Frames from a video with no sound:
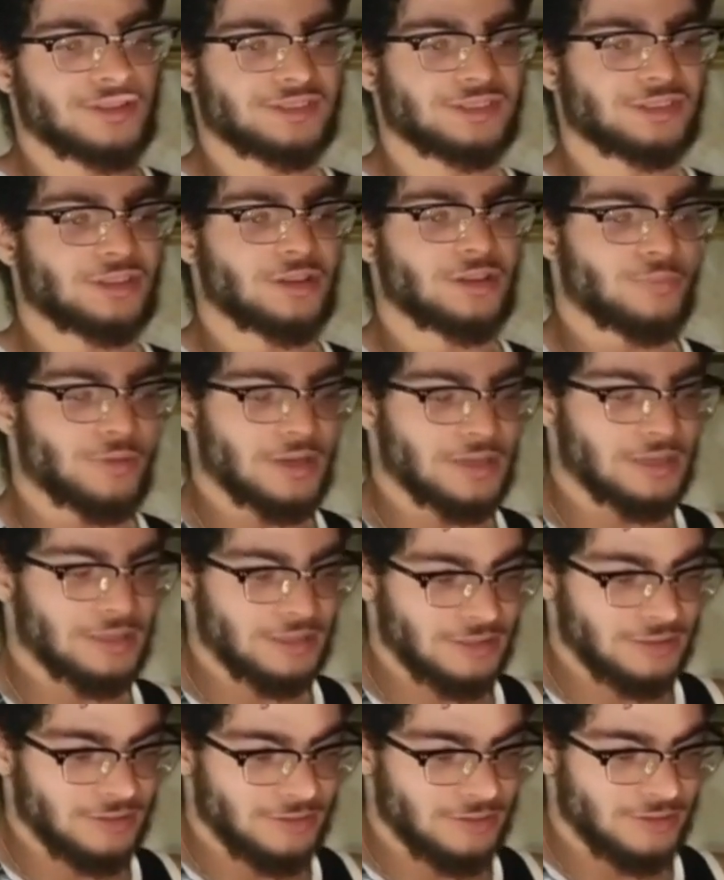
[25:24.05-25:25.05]
to start
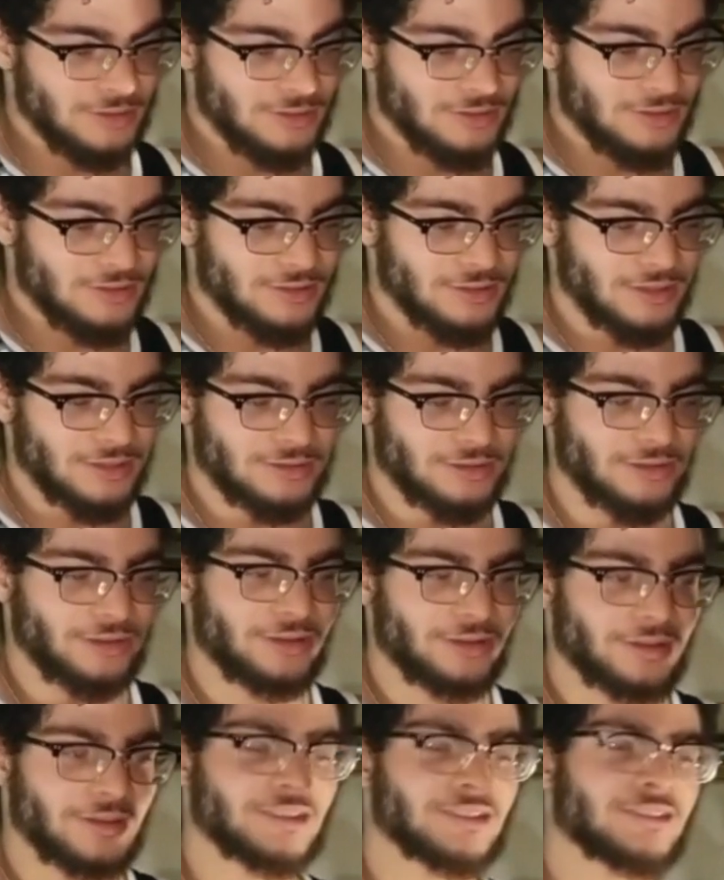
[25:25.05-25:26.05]
breaking and
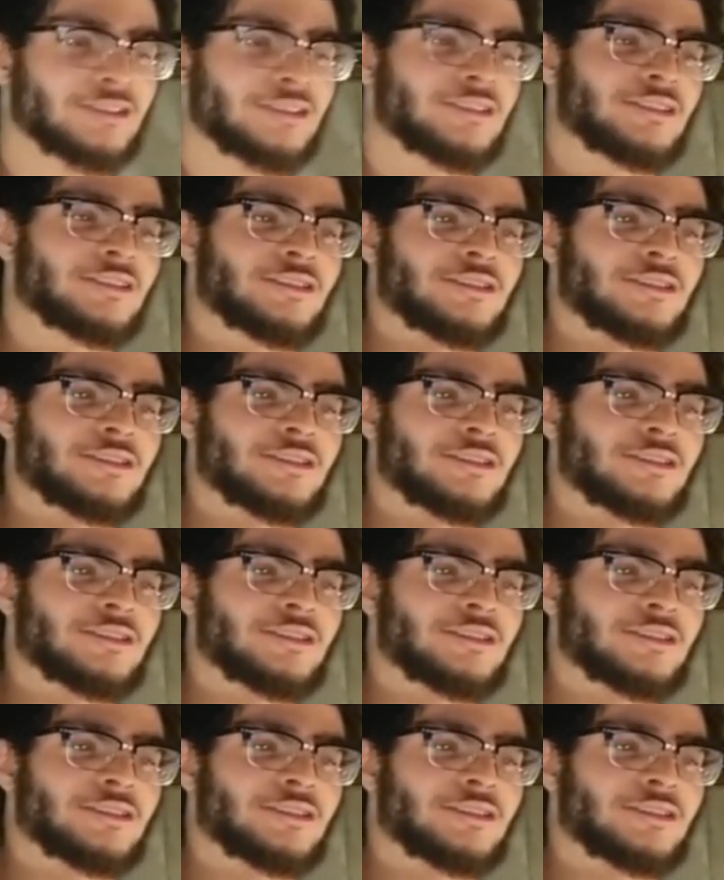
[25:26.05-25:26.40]
turning.